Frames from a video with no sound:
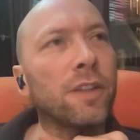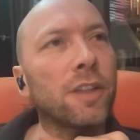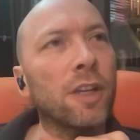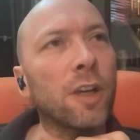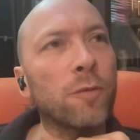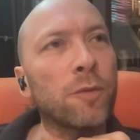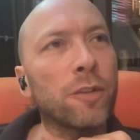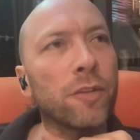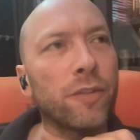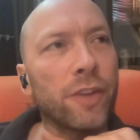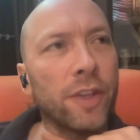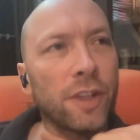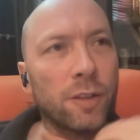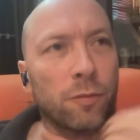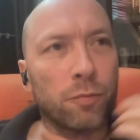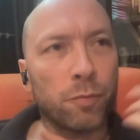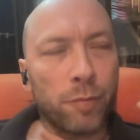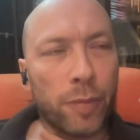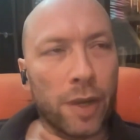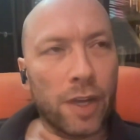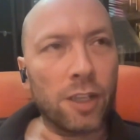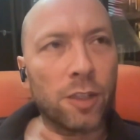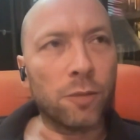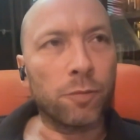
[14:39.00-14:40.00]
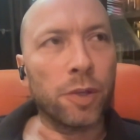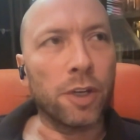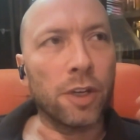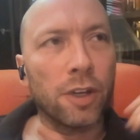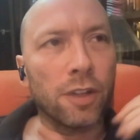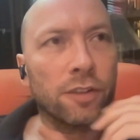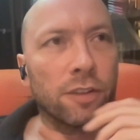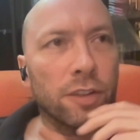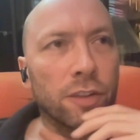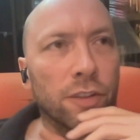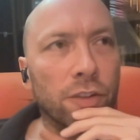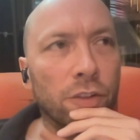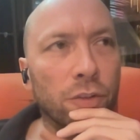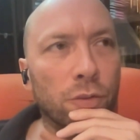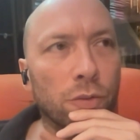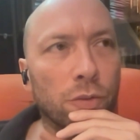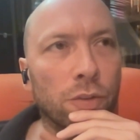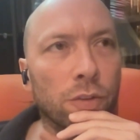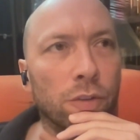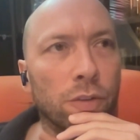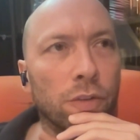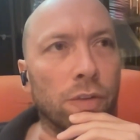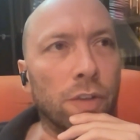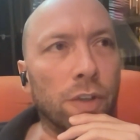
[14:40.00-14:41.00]
this best person that you
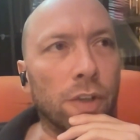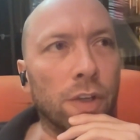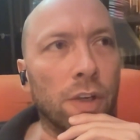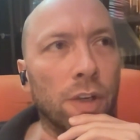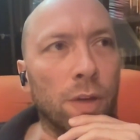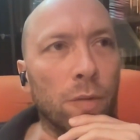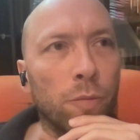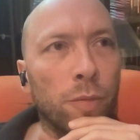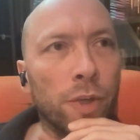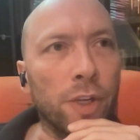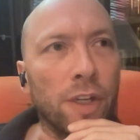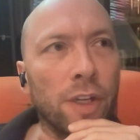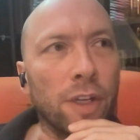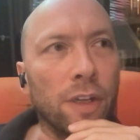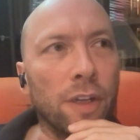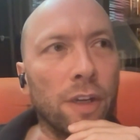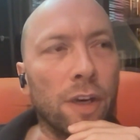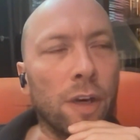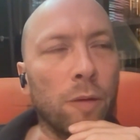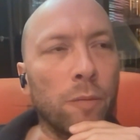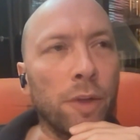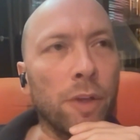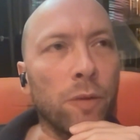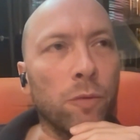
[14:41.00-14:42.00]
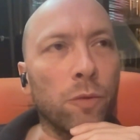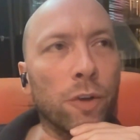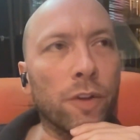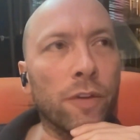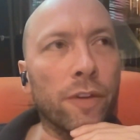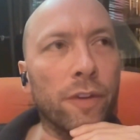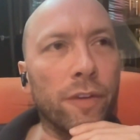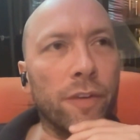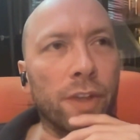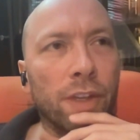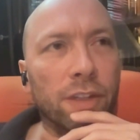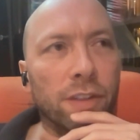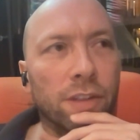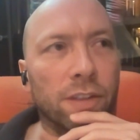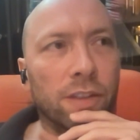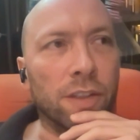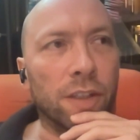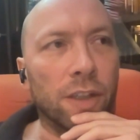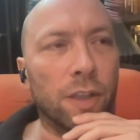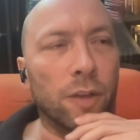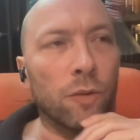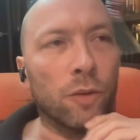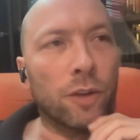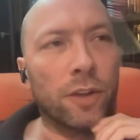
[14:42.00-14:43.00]
could be. I mean, one of
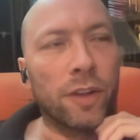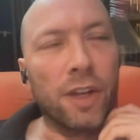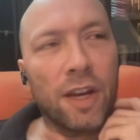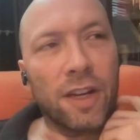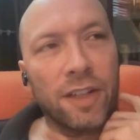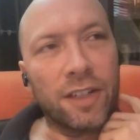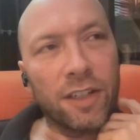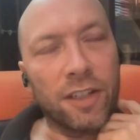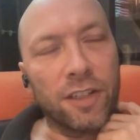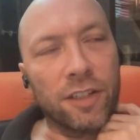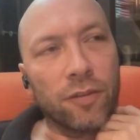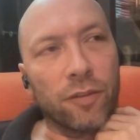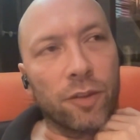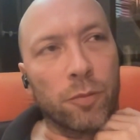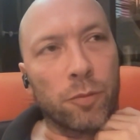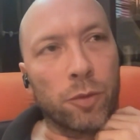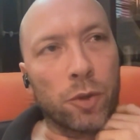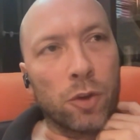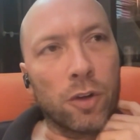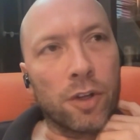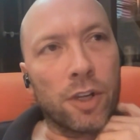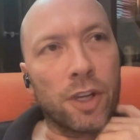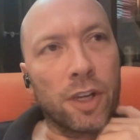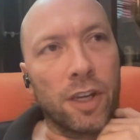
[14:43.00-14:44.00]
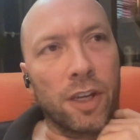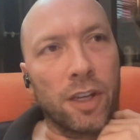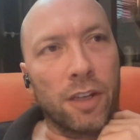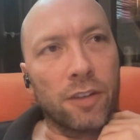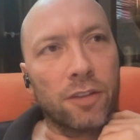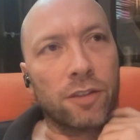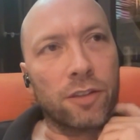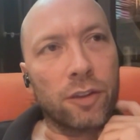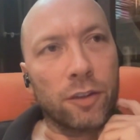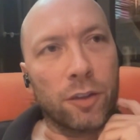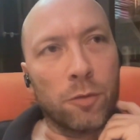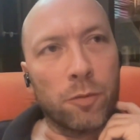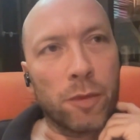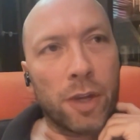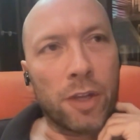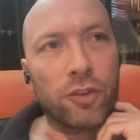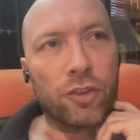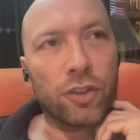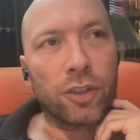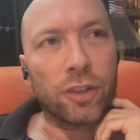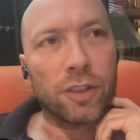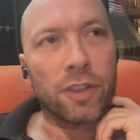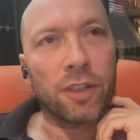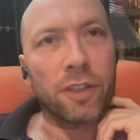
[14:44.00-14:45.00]
the ideas of the book is, so you
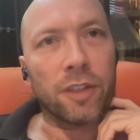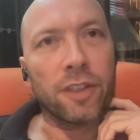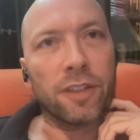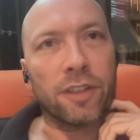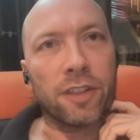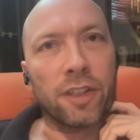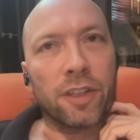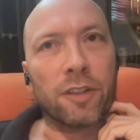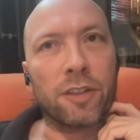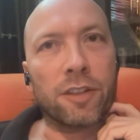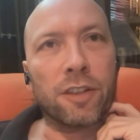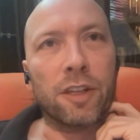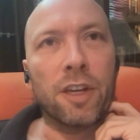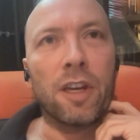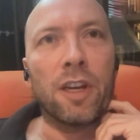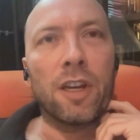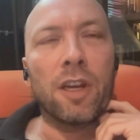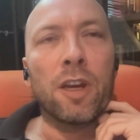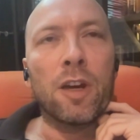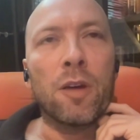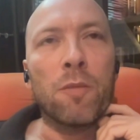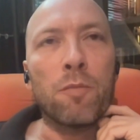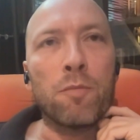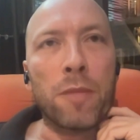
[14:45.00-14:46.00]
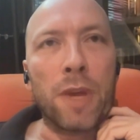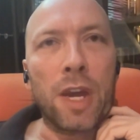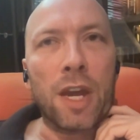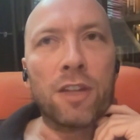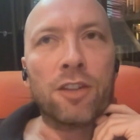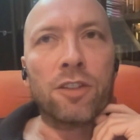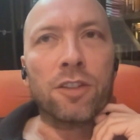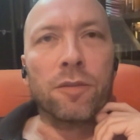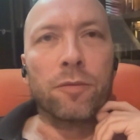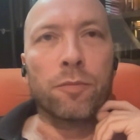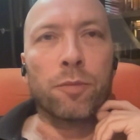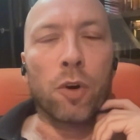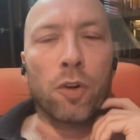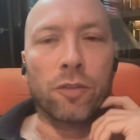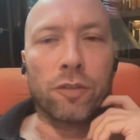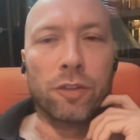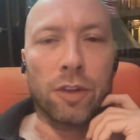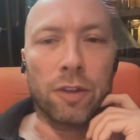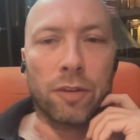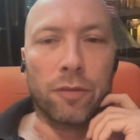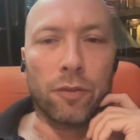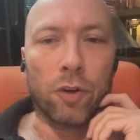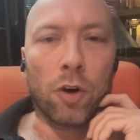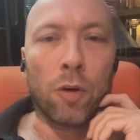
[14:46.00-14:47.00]
mentioned that there's this
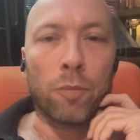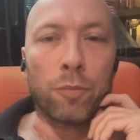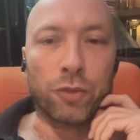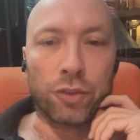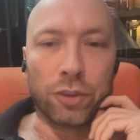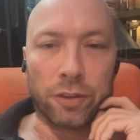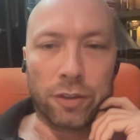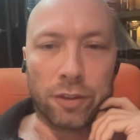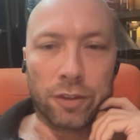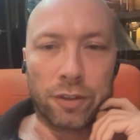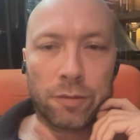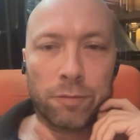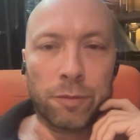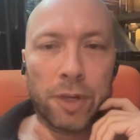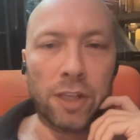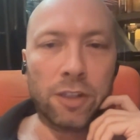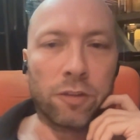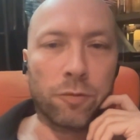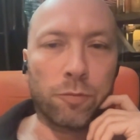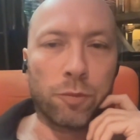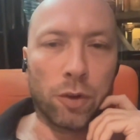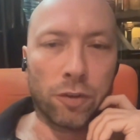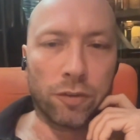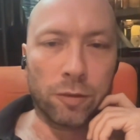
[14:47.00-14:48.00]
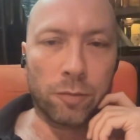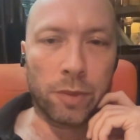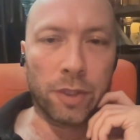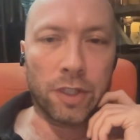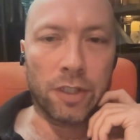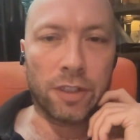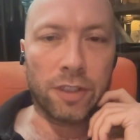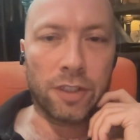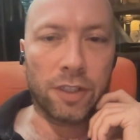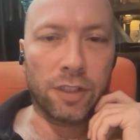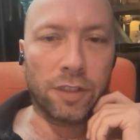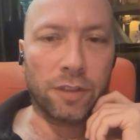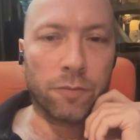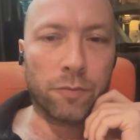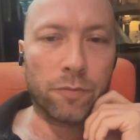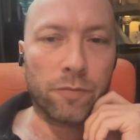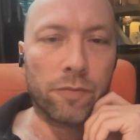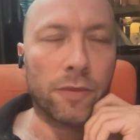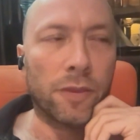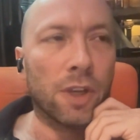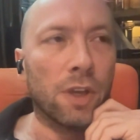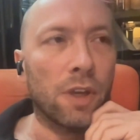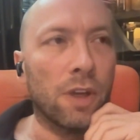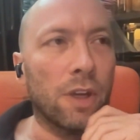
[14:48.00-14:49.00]
of options, massive possibilities,
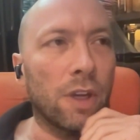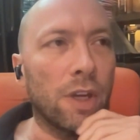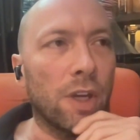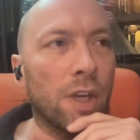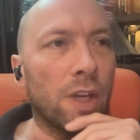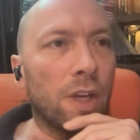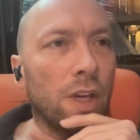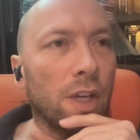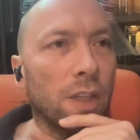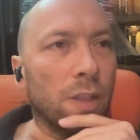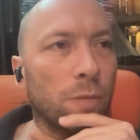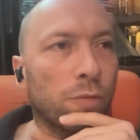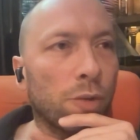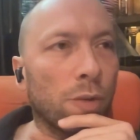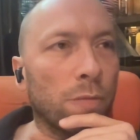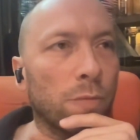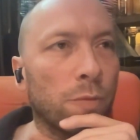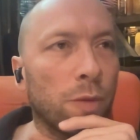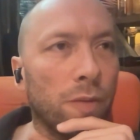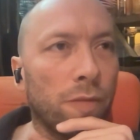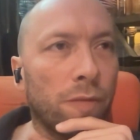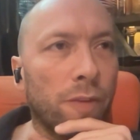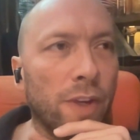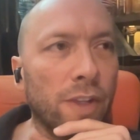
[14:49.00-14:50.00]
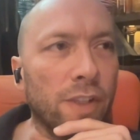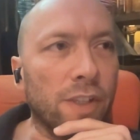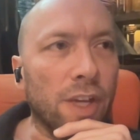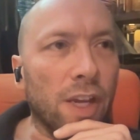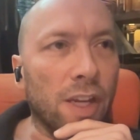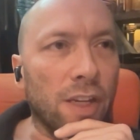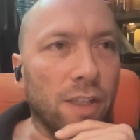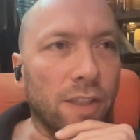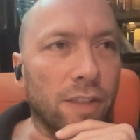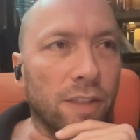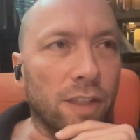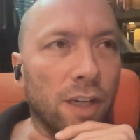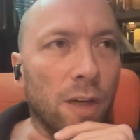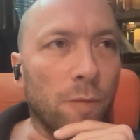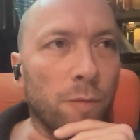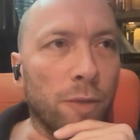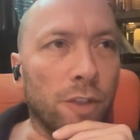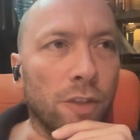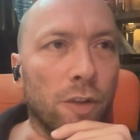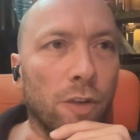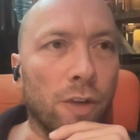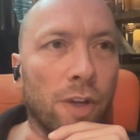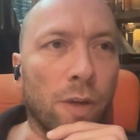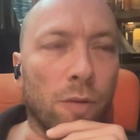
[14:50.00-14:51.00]
and the problem we face at any time is,
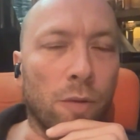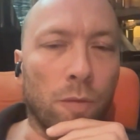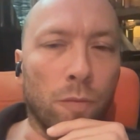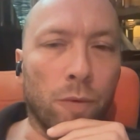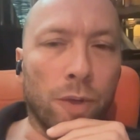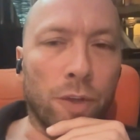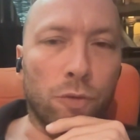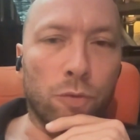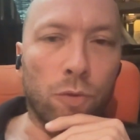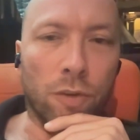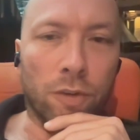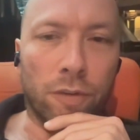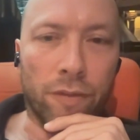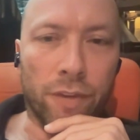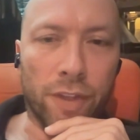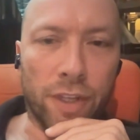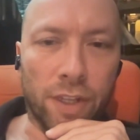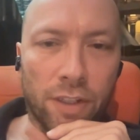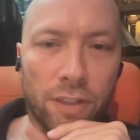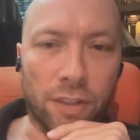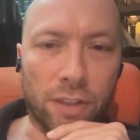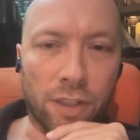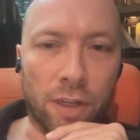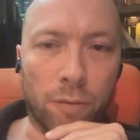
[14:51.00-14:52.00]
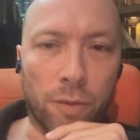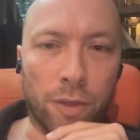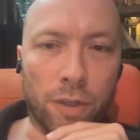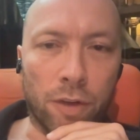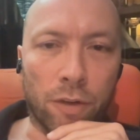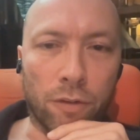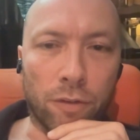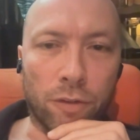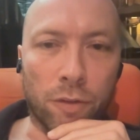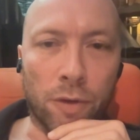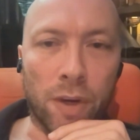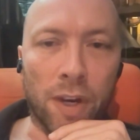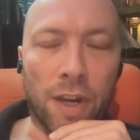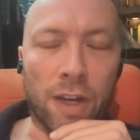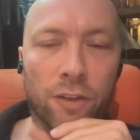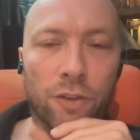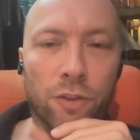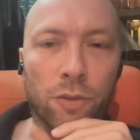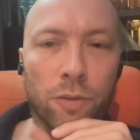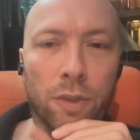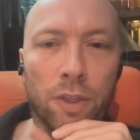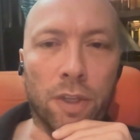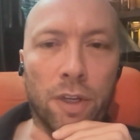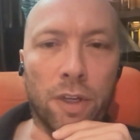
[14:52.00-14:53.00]
okay, well, which one of these are we going to
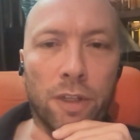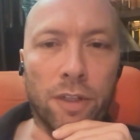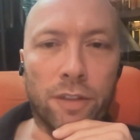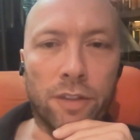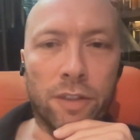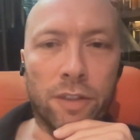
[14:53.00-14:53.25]
actualize?